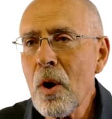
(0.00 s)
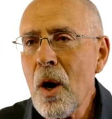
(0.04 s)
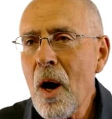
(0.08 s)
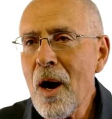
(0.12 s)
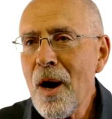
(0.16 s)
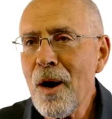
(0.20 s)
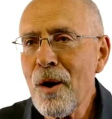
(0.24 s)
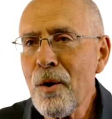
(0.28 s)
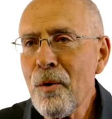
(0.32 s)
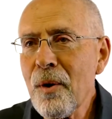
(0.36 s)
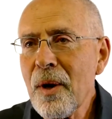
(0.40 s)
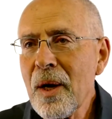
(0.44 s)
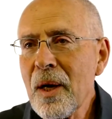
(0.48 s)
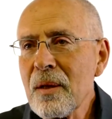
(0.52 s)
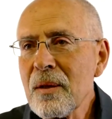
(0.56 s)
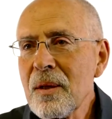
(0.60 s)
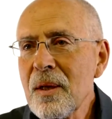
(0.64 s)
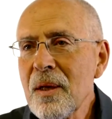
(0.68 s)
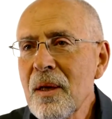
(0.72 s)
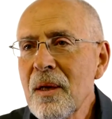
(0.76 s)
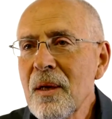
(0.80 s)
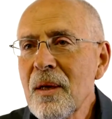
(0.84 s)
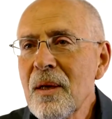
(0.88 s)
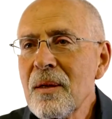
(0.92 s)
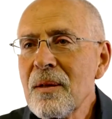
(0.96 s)
hiring,
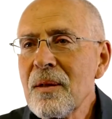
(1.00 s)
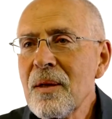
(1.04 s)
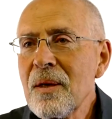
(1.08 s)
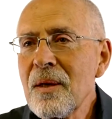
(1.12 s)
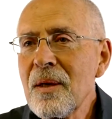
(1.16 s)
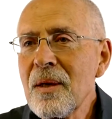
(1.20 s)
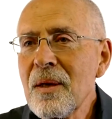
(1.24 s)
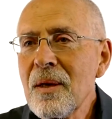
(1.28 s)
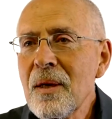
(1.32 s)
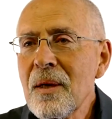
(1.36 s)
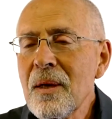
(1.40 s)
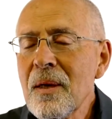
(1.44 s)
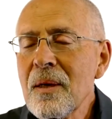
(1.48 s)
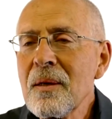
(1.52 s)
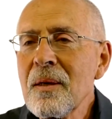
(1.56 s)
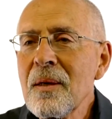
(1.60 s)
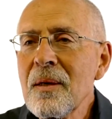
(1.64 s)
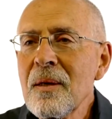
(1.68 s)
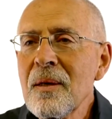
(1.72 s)
the